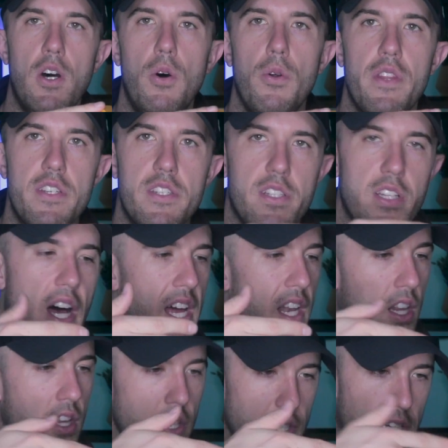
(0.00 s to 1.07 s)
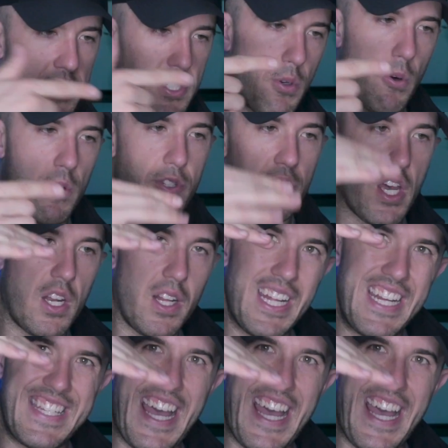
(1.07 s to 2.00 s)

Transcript: though the slot looks horizontal,